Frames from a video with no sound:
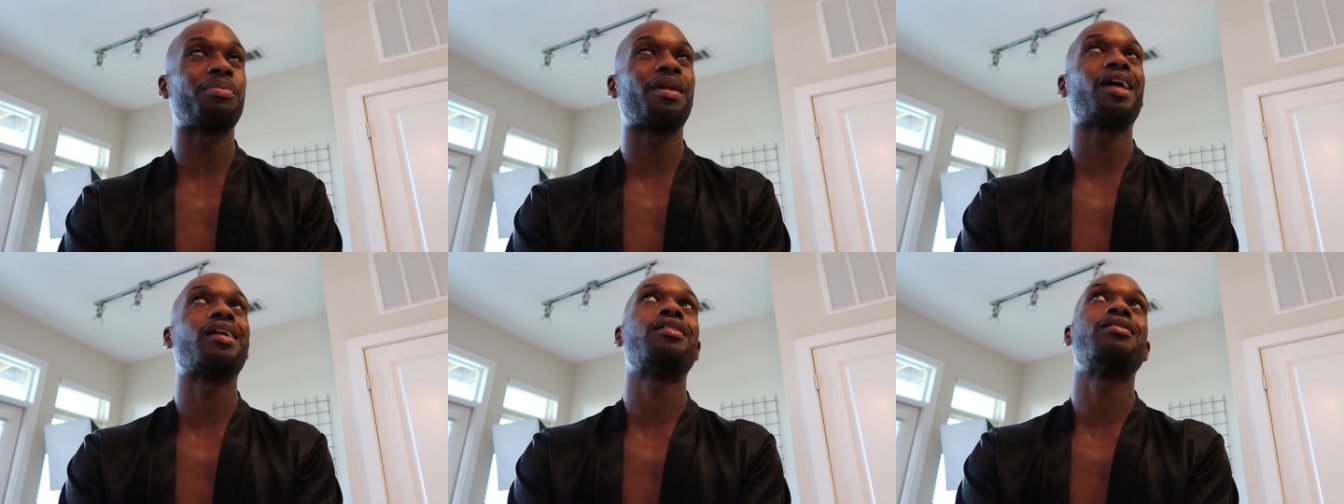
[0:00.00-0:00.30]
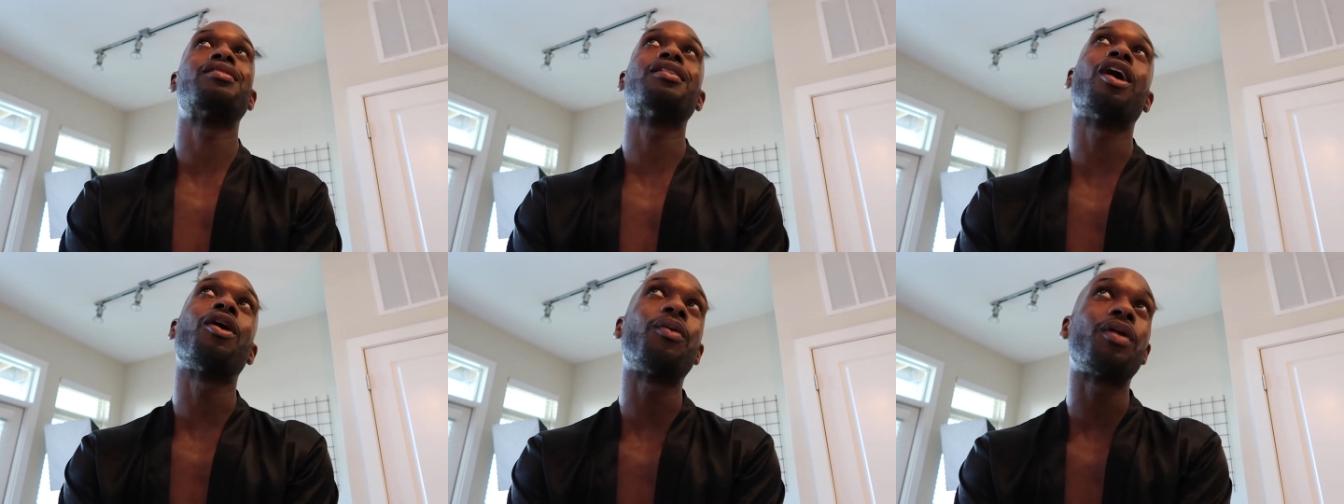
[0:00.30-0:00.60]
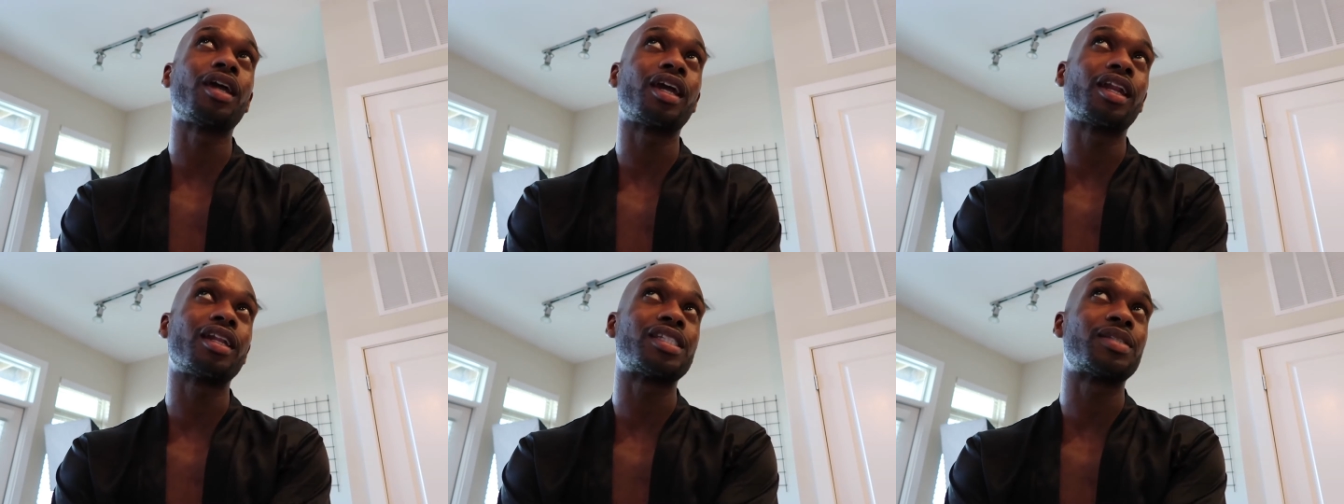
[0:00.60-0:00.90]
But I don't want
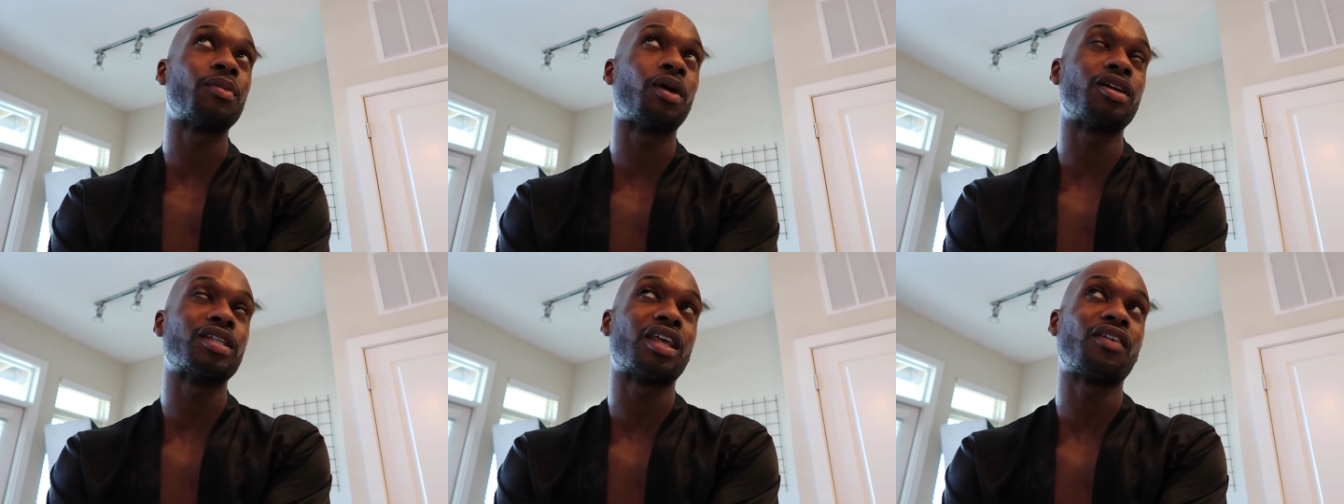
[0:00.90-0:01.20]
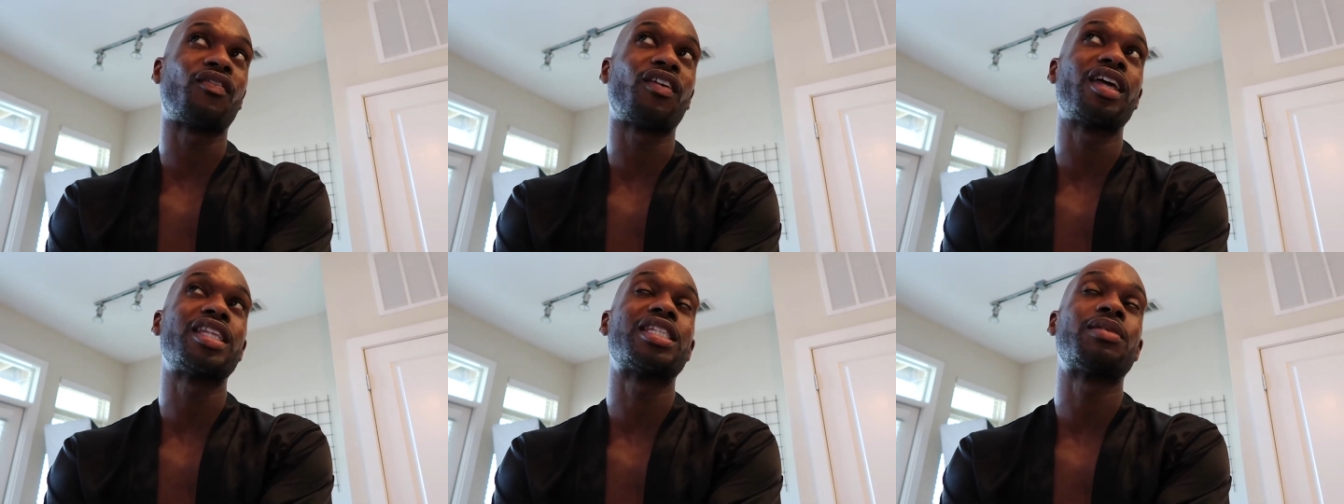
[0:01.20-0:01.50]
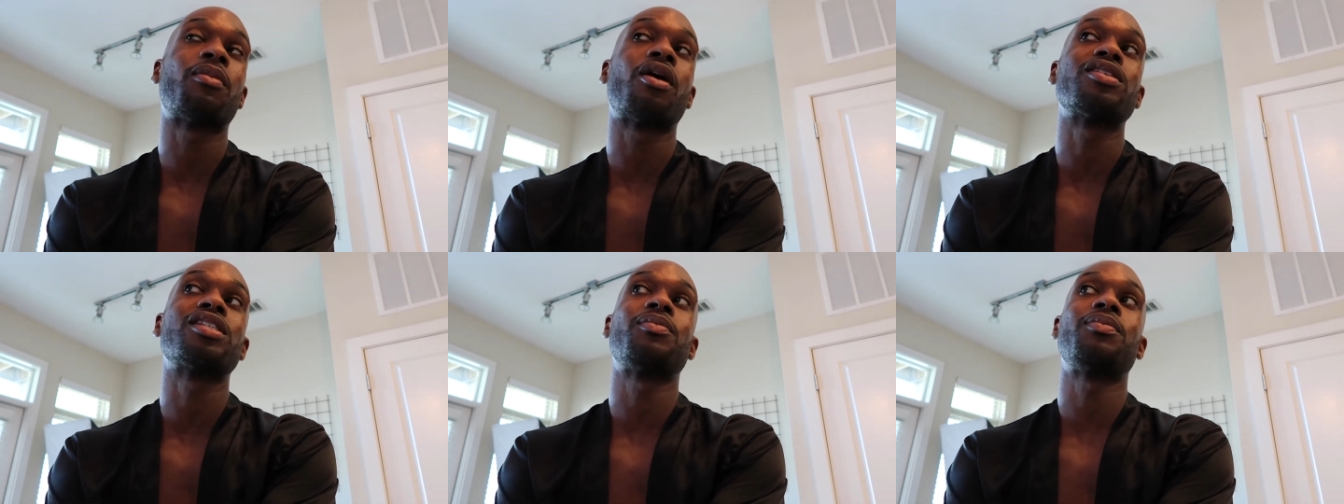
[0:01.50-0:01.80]
to get it tomorrow because I feel like
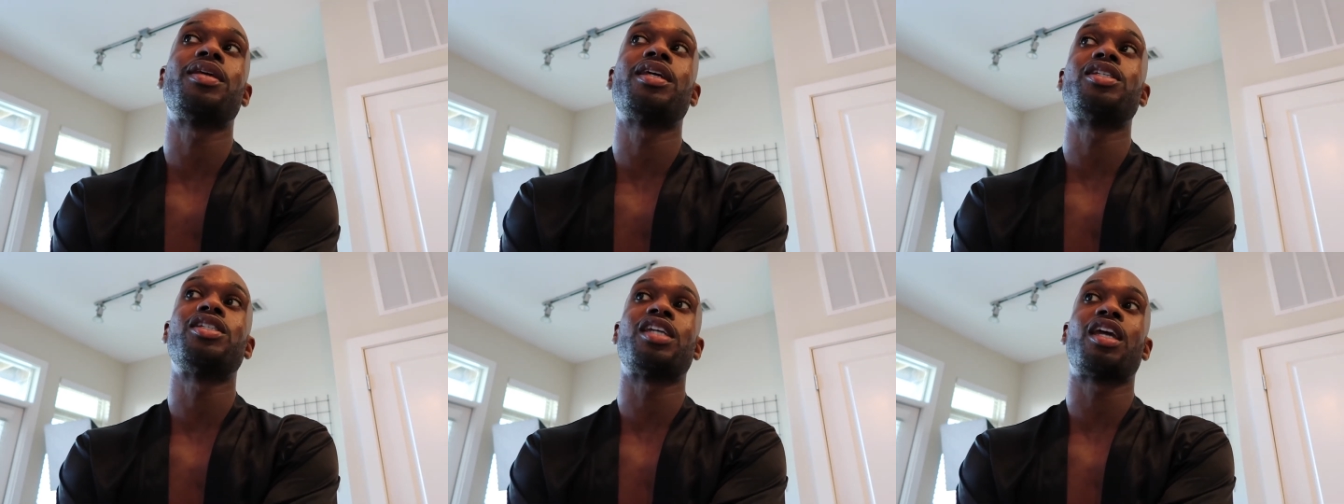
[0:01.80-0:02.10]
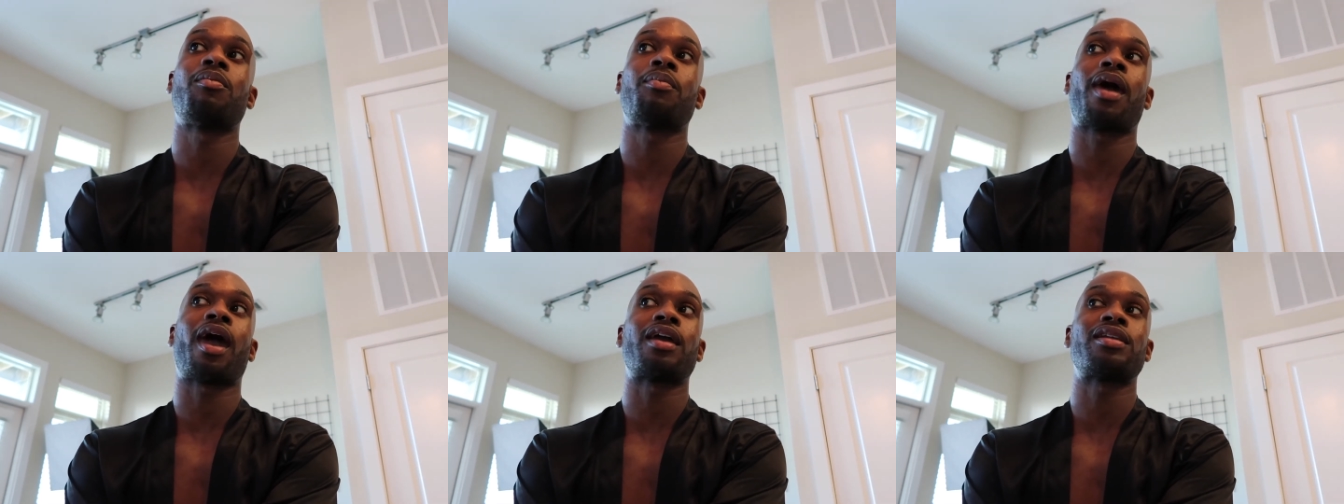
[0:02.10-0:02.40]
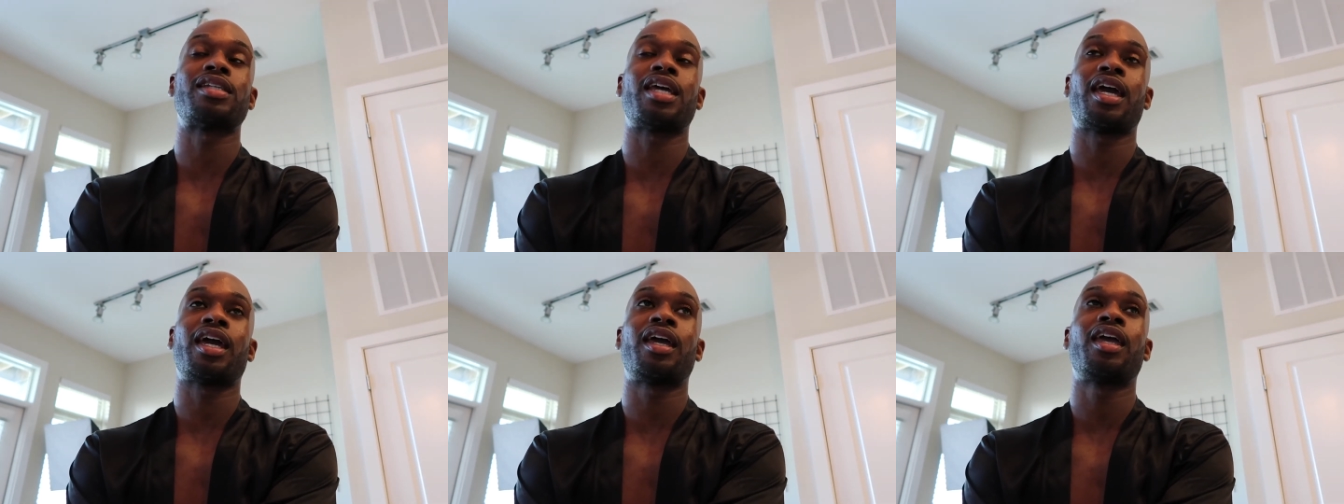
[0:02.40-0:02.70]
tomorrow's gonna be a
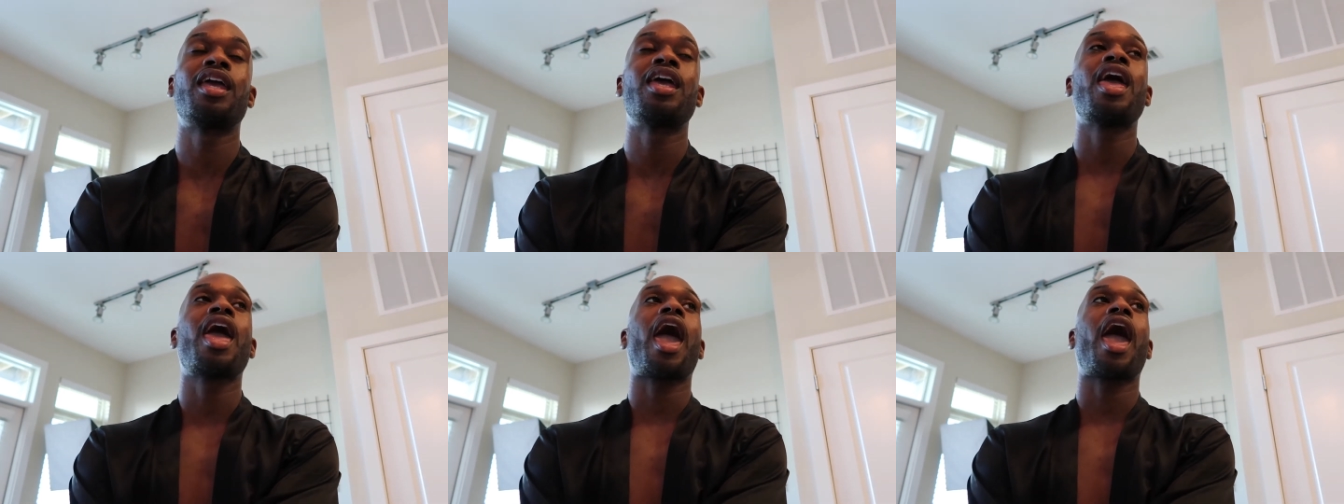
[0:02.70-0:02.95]
jam-packed day.